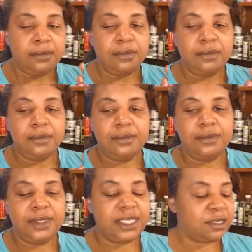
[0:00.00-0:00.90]

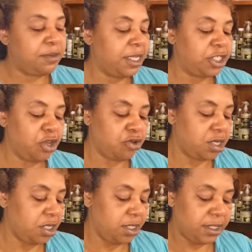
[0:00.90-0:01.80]
Hmm, smells so
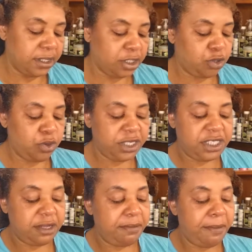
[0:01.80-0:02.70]
good.
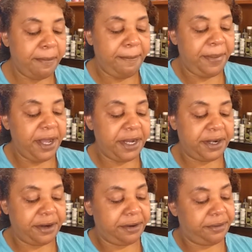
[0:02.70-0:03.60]
Twisting
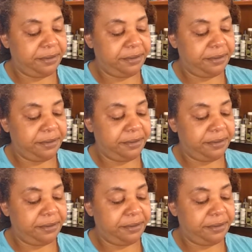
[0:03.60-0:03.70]
butter.